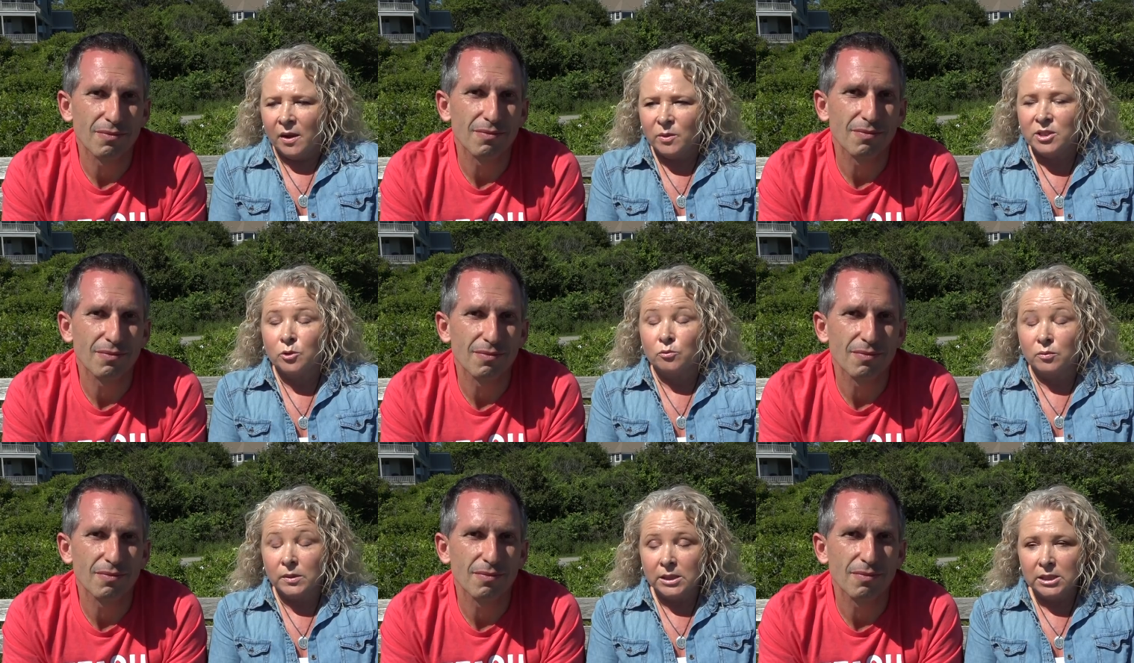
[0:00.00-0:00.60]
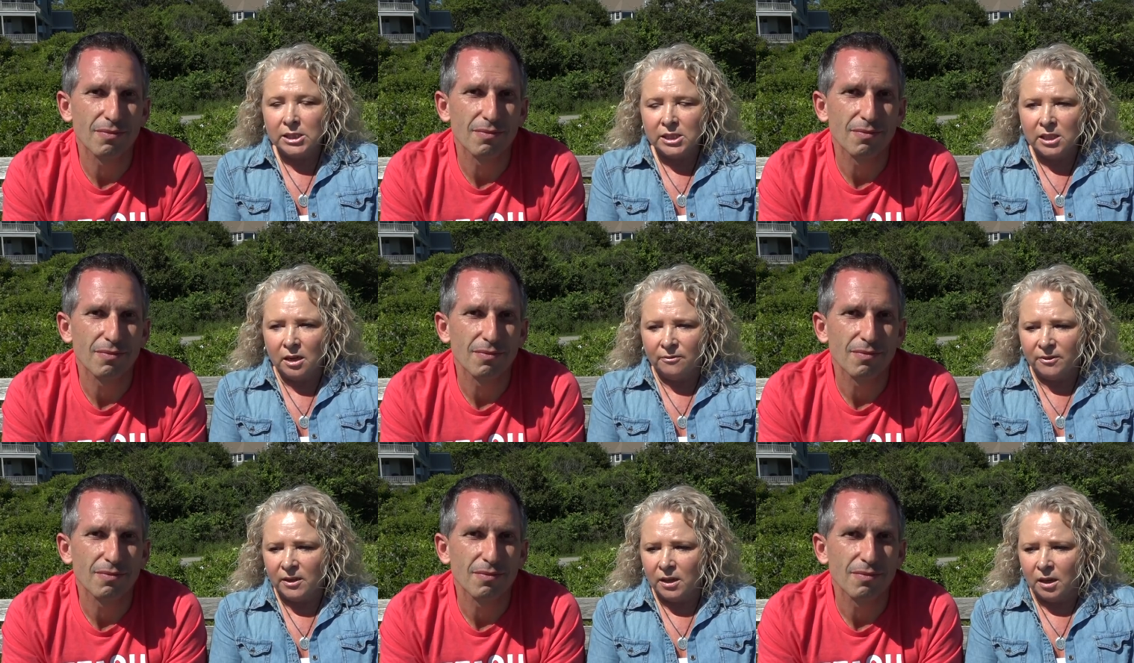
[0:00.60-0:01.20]
Speaker 1: that was a really
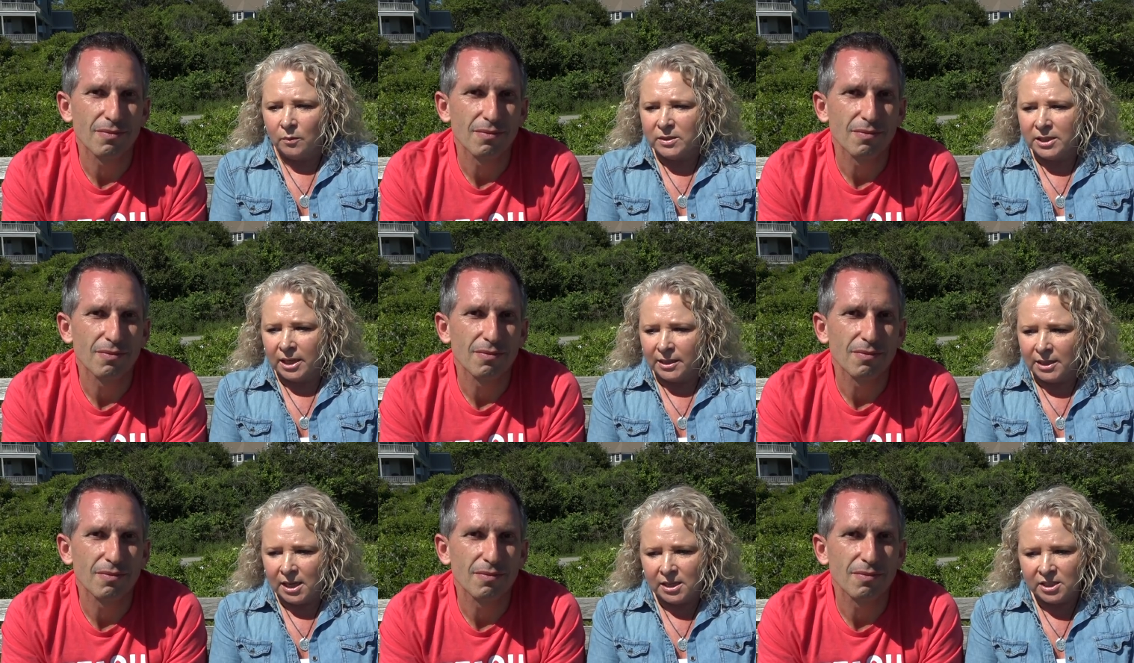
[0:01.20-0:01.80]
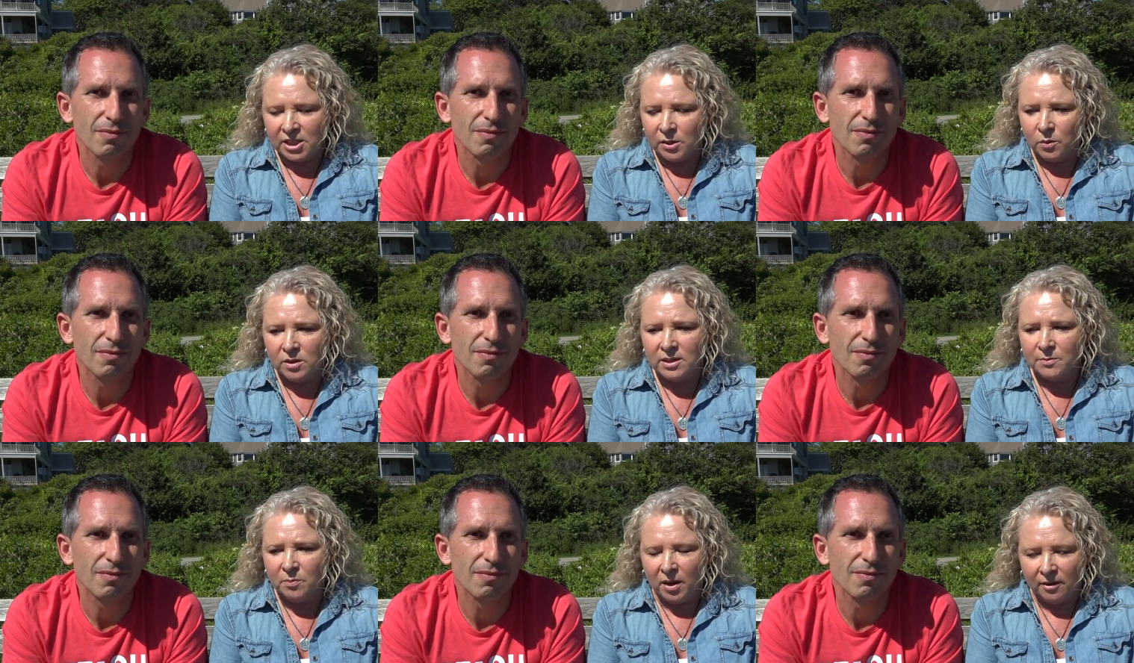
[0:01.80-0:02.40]
tough year. I would say last year
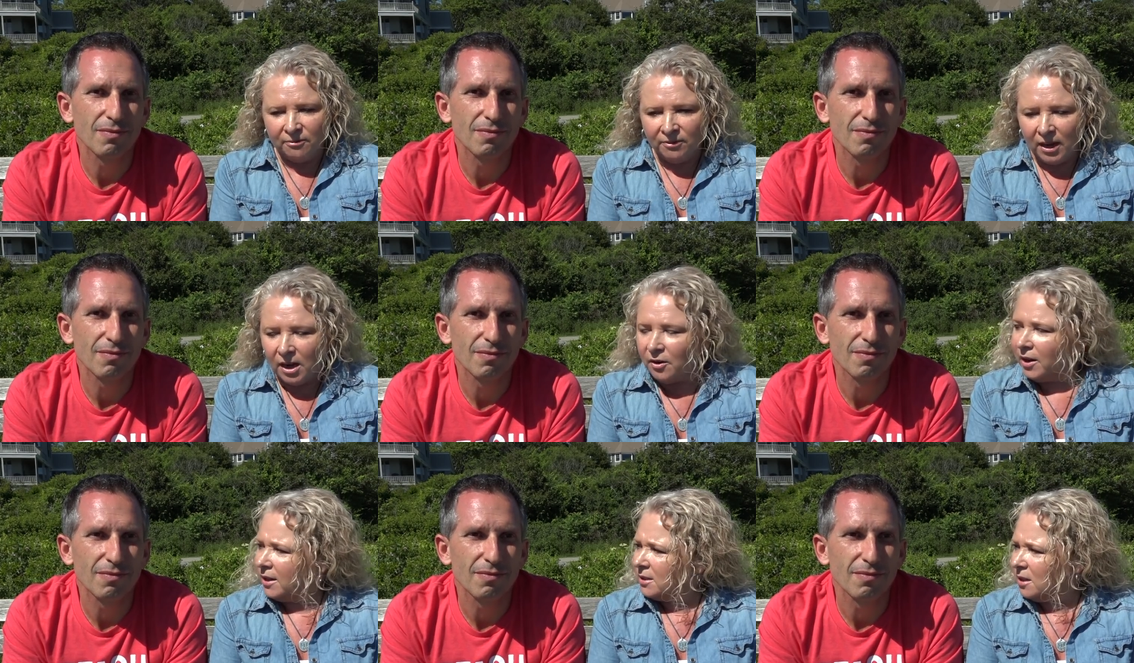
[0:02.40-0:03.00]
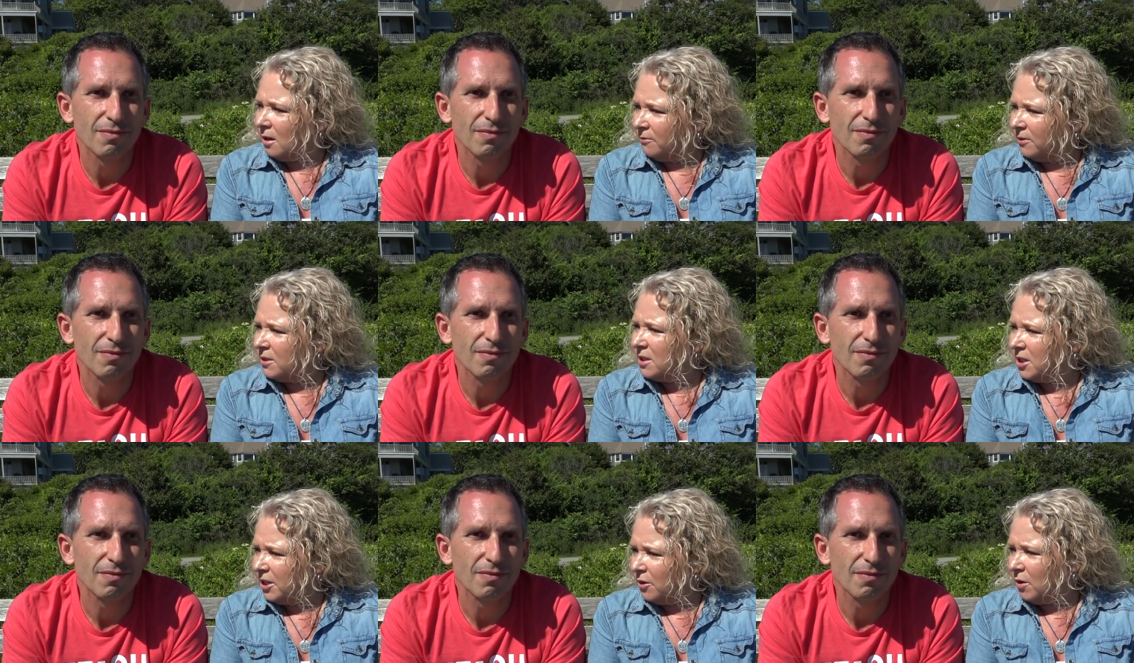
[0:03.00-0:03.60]
was by far our
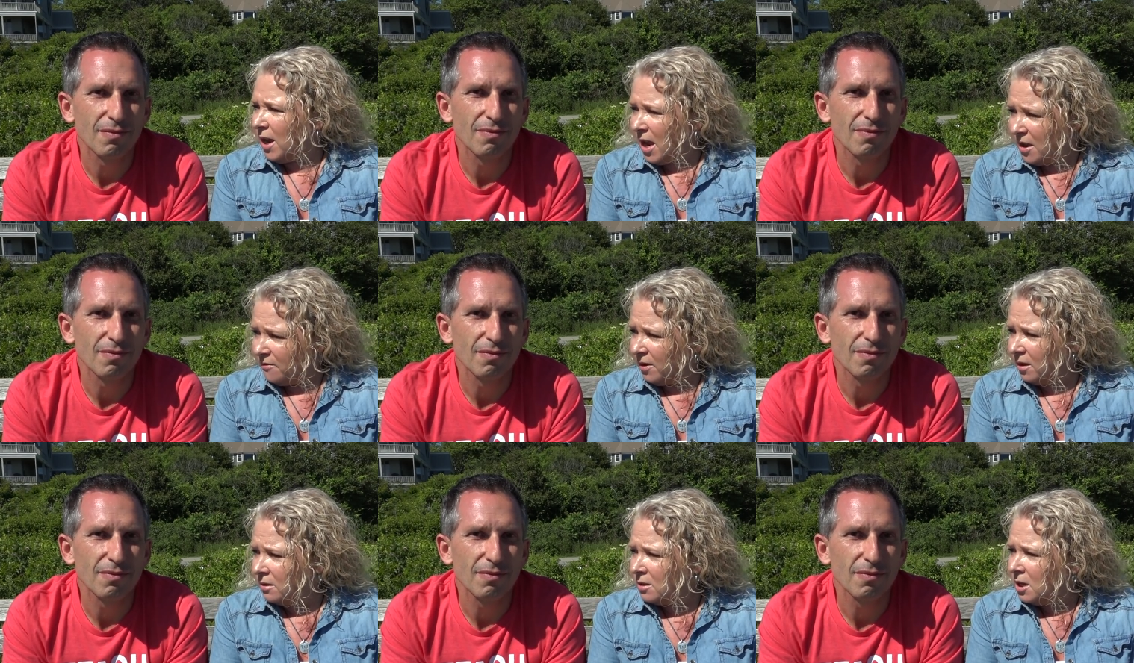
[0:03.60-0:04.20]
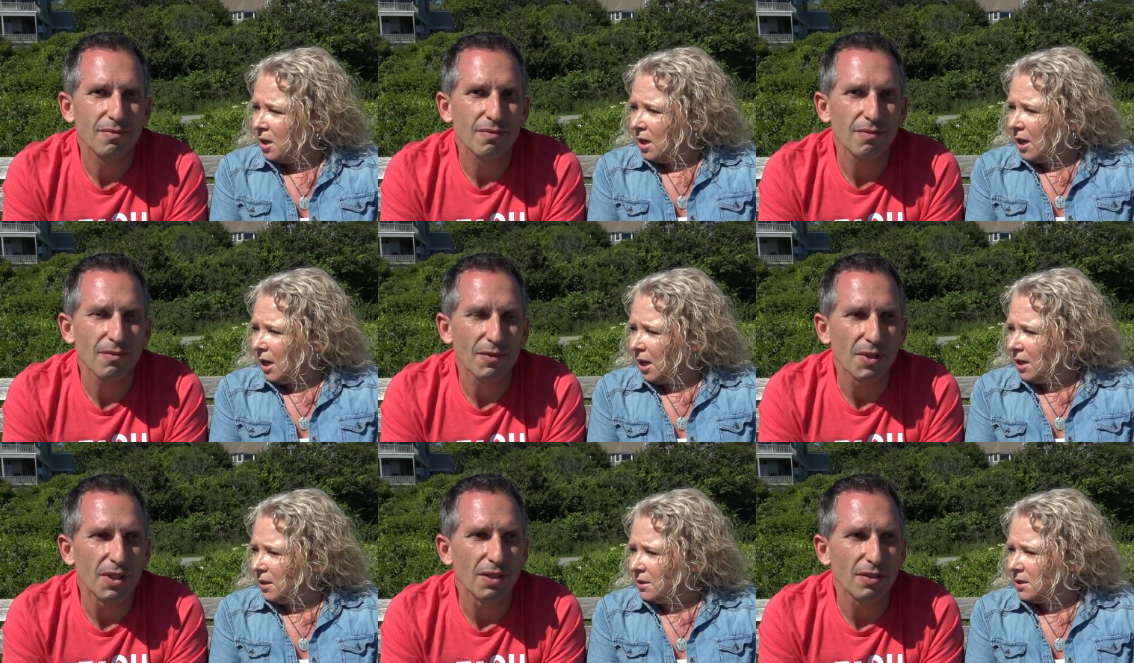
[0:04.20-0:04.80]
toughest year ever
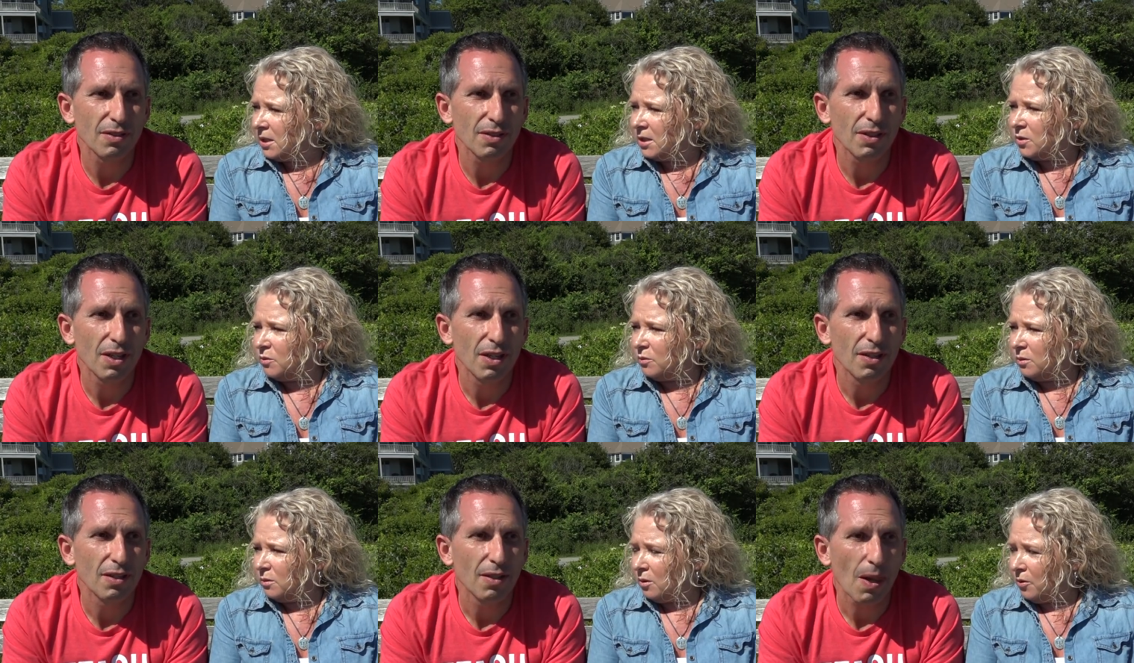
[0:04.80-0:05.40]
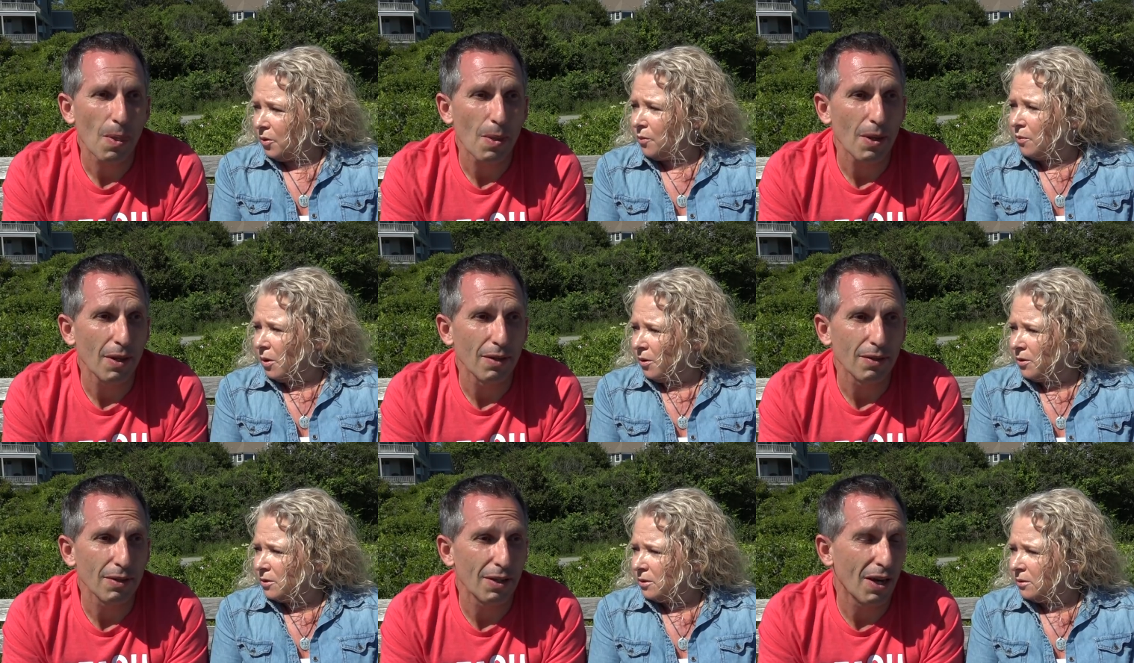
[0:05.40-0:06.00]
uh, since we were on the yeah.
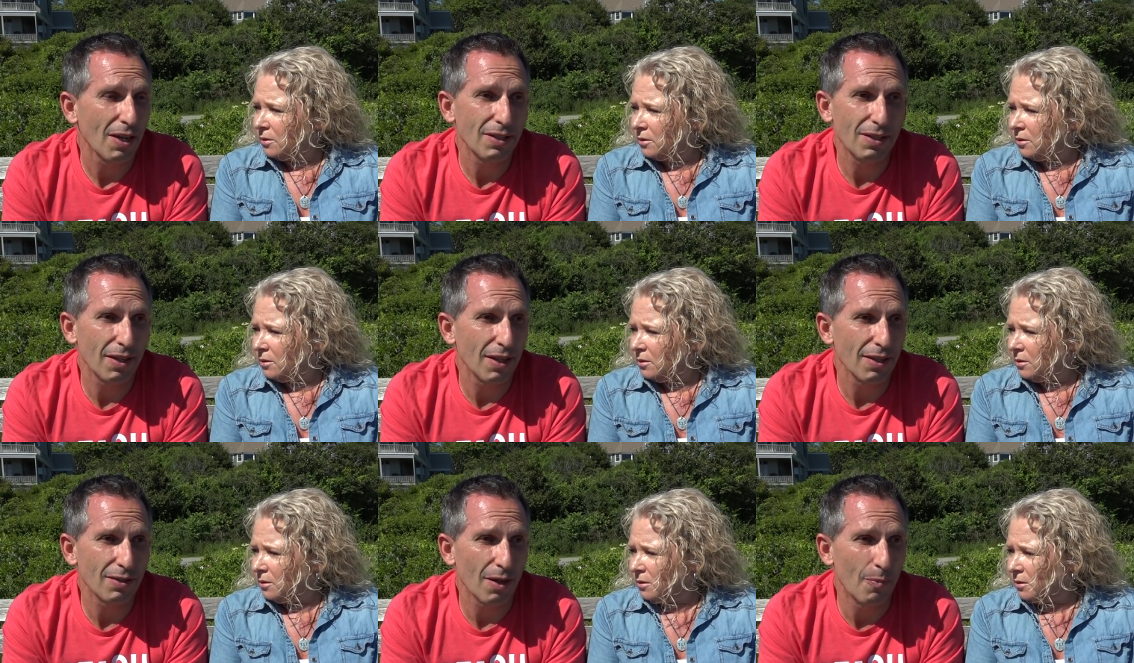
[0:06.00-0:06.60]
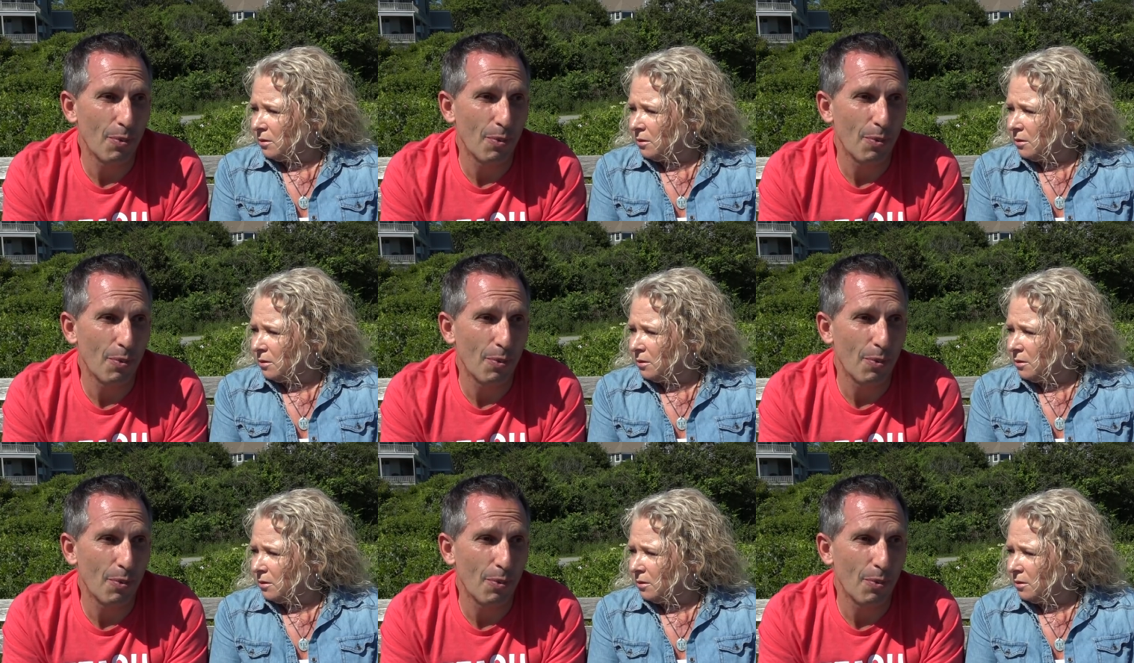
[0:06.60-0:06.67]
road.
Speaker 2: And I'd say that's our